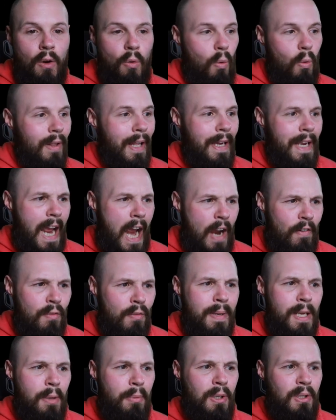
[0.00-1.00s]
Will I ever
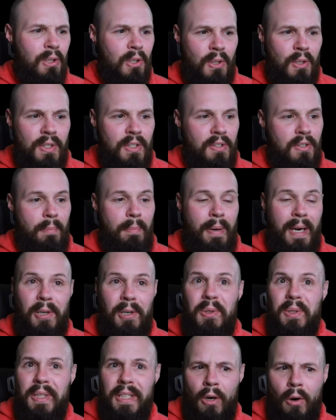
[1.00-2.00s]
be able to learn this
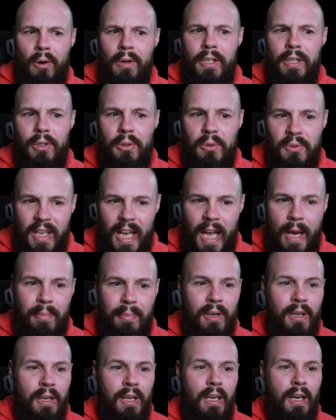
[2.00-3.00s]
apparently hard to use app?